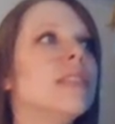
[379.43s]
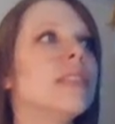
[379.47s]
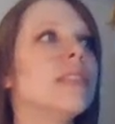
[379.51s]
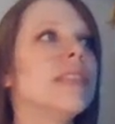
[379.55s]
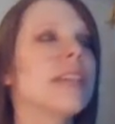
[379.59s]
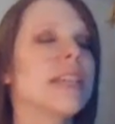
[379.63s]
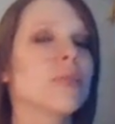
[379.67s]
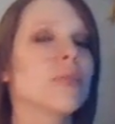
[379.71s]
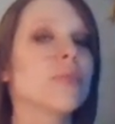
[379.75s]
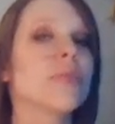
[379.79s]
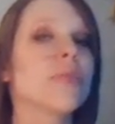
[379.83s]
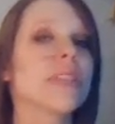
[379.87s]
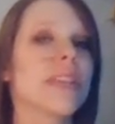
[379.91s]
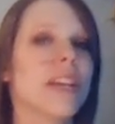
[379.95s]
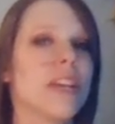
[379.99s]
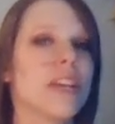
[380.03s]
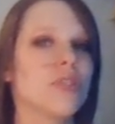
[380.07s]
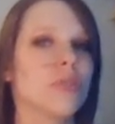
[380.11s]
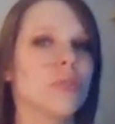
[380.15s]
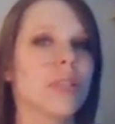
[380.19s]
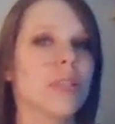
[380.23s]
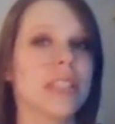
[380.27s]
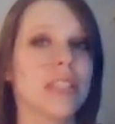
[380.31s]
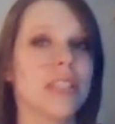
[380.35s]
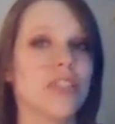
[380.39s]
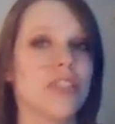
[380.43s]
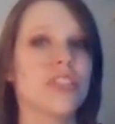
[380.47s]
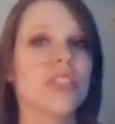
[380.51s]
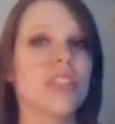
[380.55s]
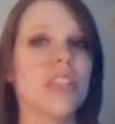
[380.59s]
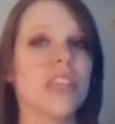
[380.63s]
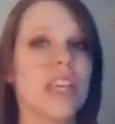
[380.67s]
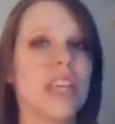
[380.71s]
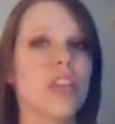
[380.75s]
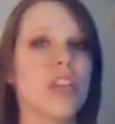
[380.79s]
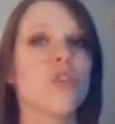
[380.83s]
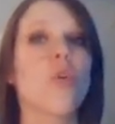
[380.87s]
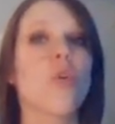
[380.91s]
test was scheduled, like to
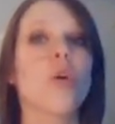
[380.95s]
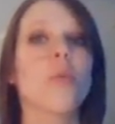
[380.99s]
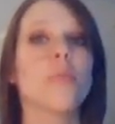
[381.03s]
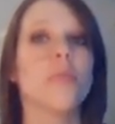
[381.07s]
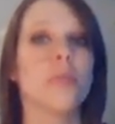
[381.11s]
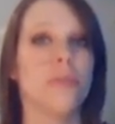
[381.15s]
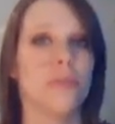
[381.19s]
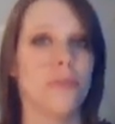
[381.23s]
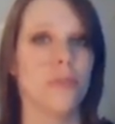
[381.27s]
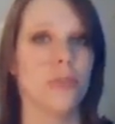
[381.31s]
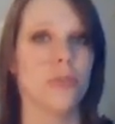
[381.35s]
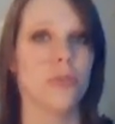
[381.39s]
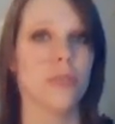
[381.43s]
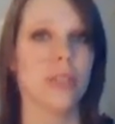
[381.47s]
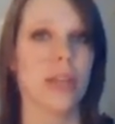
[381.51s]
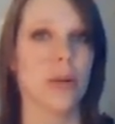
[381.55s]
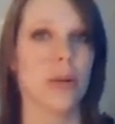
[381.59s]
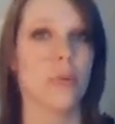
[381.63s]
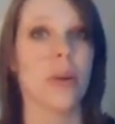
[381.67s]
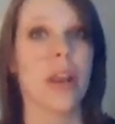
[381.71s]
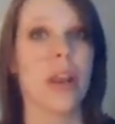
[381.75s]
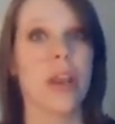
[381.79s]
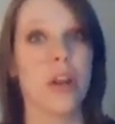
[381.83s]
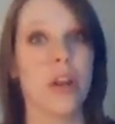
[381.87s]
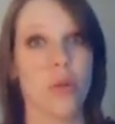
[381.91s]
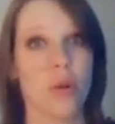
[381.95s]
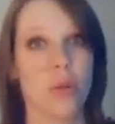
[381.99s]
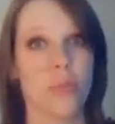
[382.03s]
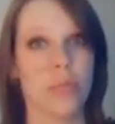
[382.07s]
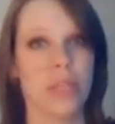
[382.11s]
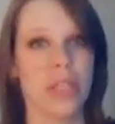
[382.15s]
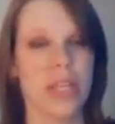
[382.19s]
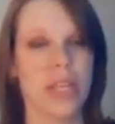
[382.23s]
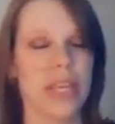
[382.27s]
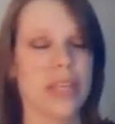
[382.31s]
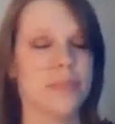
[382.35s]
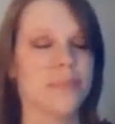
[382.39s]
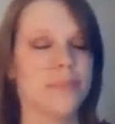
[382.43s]
just eat normal foods, like what I
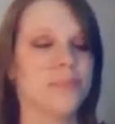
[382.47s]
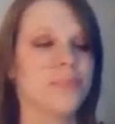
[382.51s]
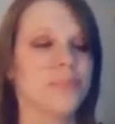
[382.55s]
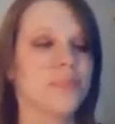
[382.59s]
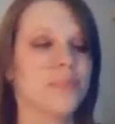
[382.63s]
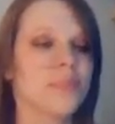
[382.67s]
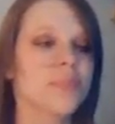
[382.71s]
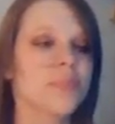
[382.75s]
normally eat.